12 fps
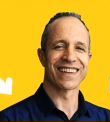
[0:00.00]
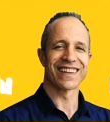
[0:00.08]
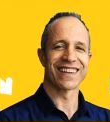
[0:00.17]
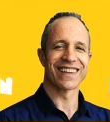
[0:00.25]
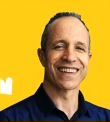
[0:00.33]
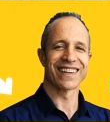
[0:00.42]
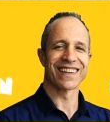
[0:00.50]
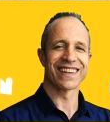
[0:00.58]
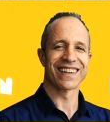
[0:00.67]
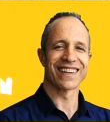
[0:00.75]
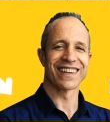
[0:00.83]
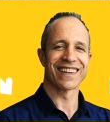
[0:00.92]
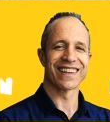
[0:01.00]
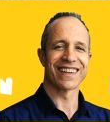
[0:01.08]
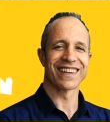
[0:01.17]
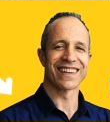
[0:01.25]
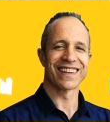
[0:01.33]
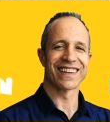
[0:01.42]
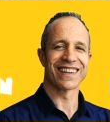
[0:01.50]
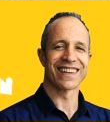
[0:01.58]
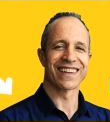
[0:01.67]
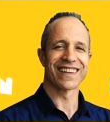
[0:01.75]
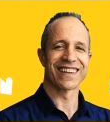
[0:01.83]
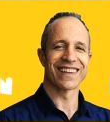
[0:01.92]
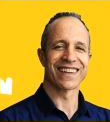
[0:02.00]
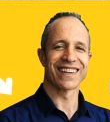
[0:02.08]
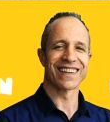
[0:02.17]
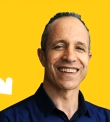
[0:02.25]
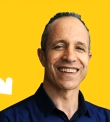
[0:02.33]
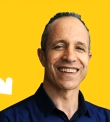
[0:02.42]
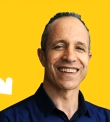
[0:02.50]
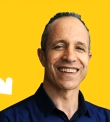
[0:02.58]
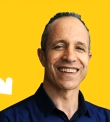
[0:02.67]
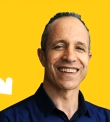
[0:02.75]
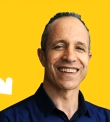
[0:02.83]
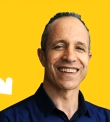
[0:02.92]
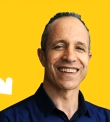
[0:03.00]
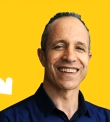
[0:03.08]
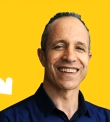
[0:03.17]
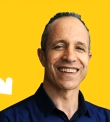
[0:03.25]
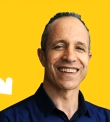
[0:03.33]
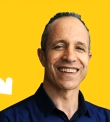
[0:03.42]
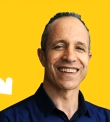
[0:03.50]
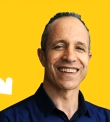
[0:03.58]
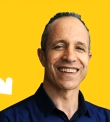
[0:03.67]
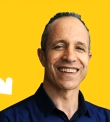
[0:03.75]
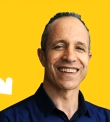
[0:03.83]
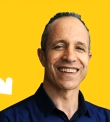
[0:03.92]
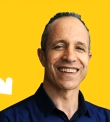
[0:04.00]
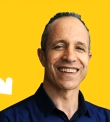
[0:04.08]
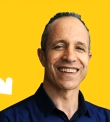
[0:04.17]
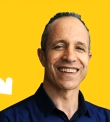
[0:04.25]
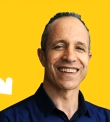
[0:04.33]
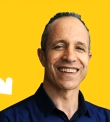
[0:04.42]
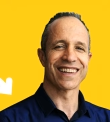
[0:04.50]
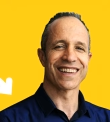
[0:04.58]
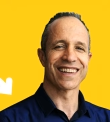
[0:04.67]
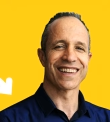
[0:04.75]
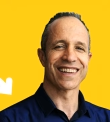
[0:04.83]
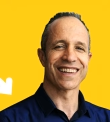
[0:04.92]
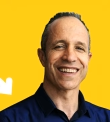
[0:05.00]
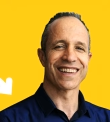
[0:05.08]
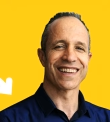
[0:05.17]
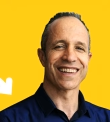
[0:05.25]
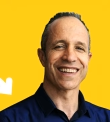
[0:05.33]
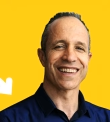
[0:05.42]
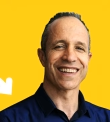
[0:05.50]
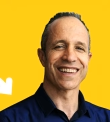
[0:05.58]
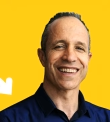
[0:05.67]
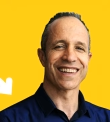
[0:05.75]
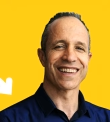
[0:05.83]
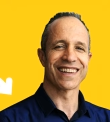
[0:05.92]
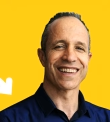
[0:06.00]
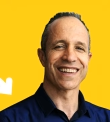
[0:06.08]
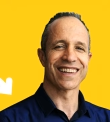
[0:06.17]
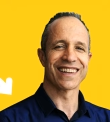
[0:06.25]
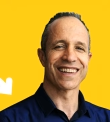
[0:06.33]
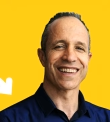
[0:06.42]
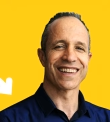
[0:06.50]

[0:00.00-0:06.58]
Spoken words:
(no lip movement)